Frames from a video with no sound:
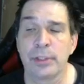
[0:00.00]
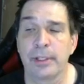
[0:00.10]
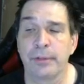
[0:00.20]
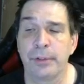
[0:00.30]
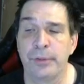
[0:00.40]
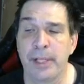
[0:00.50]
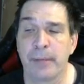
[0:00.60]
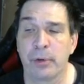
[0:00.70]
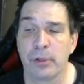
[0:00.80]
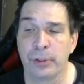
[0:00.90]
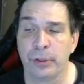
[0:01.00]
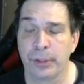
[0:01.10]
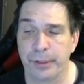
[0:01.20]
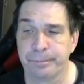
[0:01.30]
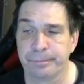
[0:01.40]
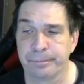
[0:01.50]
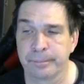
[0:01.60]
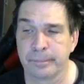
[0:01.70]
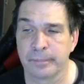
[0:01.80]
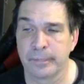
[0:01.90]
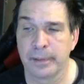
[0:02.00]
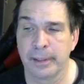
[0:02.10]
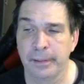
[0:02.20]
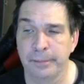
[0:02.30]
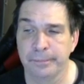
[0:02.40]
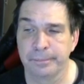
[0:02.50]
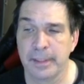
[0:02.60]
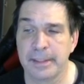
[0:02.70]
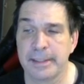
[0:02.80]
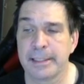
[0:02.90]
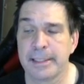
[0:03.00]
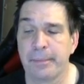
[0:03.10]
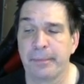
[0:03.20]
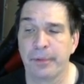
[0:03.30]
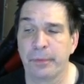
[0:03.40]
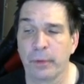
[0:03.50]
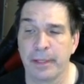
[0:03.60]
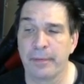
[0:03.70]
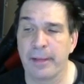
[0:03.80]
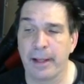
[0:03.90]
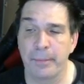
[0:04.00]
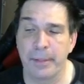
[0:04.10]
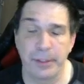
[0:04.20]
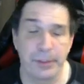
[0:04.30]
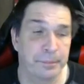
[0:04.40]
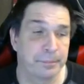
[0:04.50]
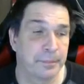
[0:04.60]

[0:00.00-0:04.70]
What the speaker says: level do jab cross hook. Okay, as an example, you're working on that combination.